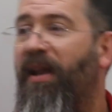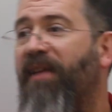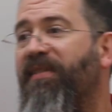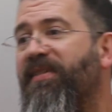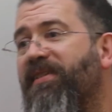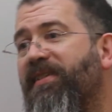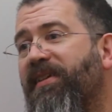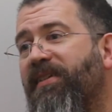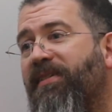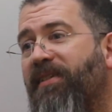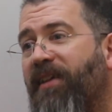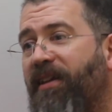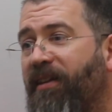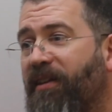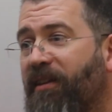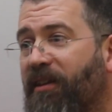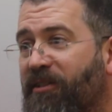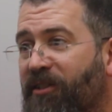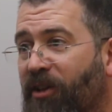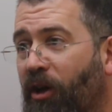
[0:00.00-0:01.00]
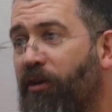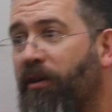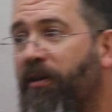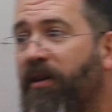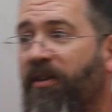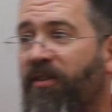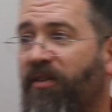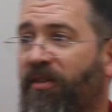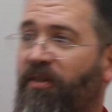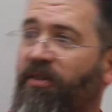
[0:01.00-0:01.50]
plastics and getting the
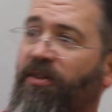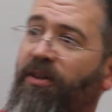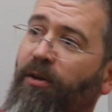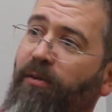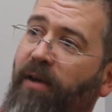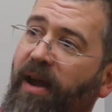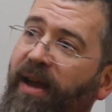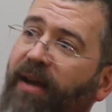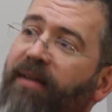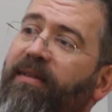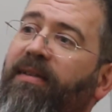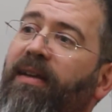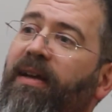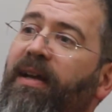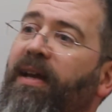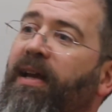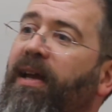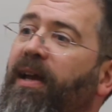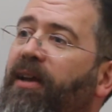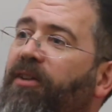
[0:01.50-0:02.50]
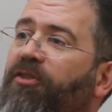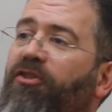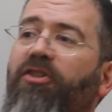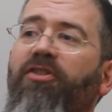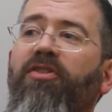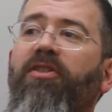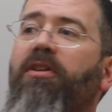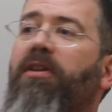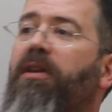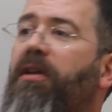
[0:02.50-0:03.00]
tolerances correct.
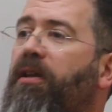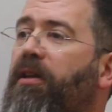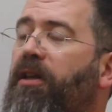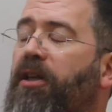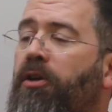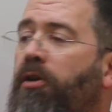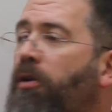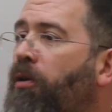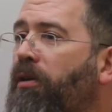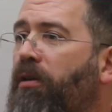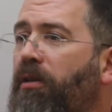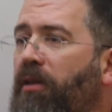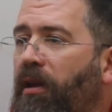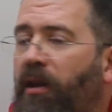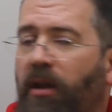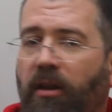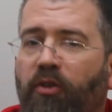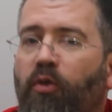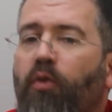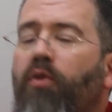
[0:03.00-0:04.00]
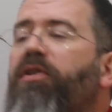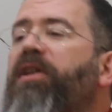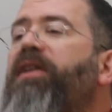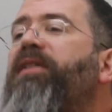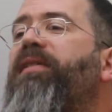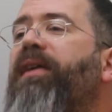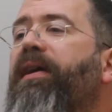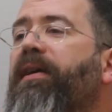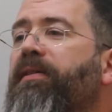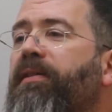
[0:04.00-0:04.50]
Just, it's all
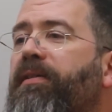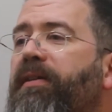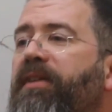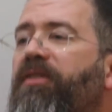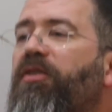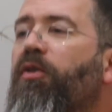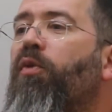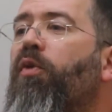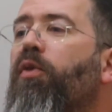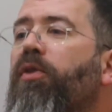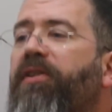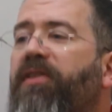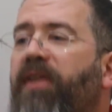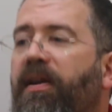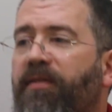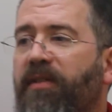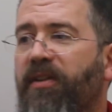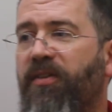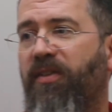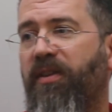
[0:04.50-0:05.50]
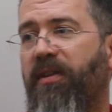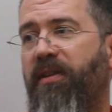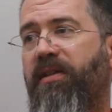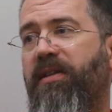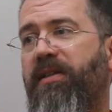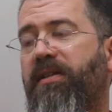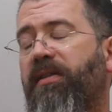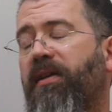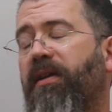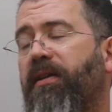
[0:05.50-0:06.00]
detail. It's all, the devil is in the
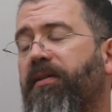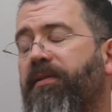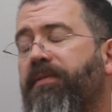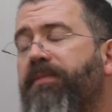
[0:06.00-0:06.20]
detail.